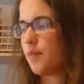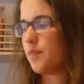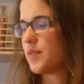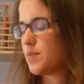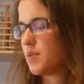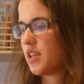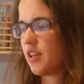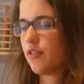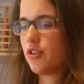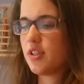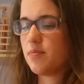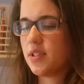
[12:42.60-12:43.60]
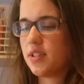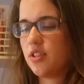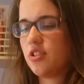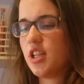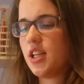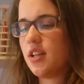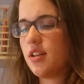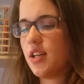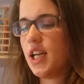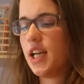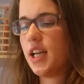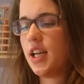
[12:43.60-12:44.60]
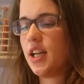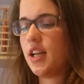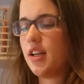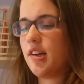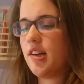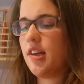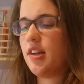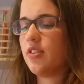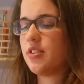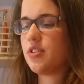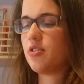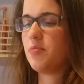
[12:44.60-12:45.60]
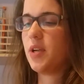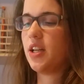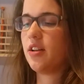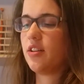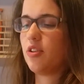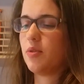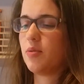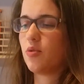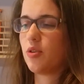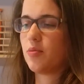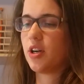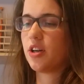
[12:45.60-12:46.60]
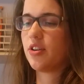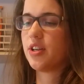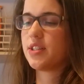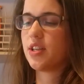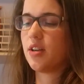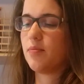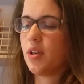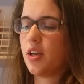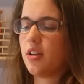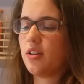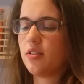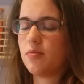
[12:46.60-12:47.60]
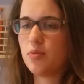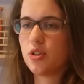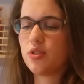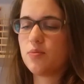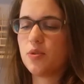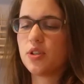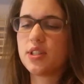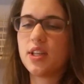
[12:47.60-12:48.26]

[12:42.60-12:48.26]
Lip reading: Speaking of Christmas stitching, I also made a little bit more progress on my Brooks Books